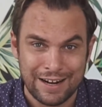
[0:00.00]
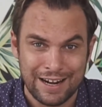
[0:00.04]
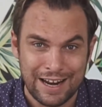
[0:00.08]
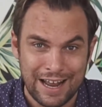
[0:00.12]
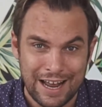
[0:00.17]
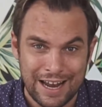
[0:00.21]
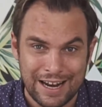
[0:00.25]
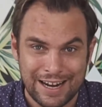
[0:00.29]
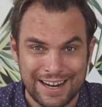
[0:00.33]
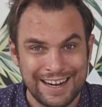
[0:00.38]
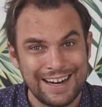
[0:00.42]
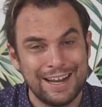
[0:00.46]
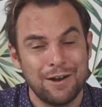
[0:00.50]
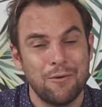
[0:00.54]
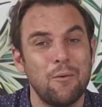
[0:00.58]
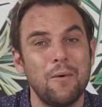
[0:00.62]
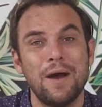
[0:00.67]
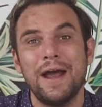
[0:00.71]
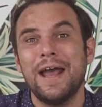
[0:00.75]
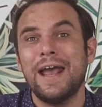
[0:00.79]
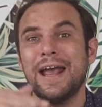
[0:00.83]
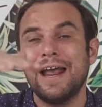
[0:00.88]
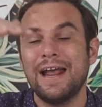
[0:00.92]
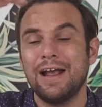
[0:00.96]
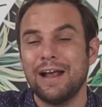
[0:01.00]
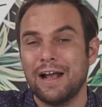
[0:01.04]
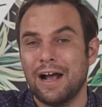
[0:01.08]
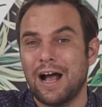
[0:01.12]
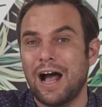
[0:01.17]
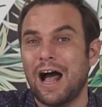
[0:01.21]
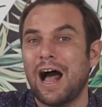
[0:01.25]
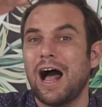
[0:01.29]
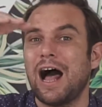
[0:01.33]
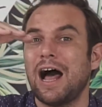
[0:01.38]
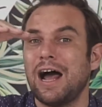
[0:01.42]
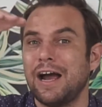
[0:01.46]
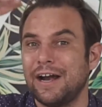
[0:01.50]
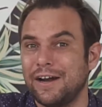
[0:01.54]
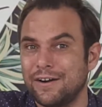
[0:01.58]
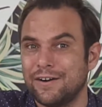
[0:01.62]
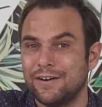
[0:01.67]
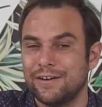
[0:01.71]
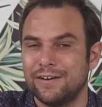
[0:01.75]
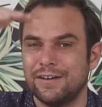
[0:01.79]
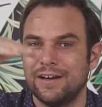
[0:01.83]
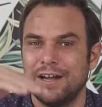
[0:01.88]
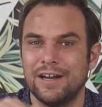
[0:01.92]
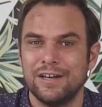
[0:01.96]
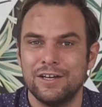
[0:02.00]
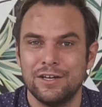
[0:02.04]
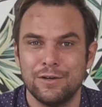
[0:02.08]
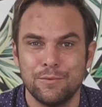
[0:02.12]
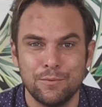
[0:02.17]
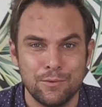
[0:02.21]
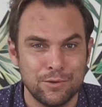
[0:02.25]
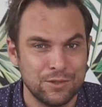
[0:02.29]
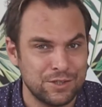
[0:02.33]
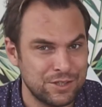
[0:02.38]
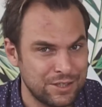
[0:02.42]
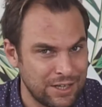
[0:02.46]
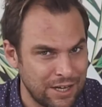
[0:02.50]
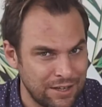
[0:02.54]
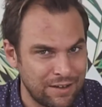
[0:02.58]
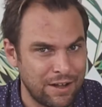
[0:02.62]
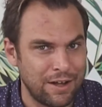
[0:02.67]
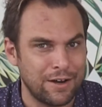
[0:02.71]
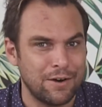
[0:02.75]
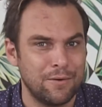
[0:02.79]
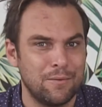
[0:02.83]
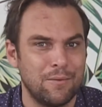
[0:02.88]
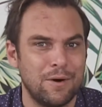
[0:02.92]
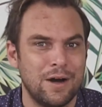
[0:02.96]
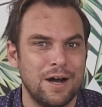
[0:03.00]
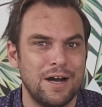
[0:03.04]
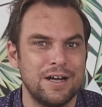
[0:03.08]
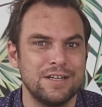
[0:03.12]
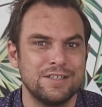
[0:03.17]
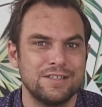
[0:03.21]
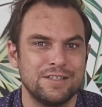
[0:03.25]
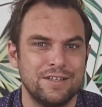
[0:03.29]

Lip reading: likely way higher than you would send otherwise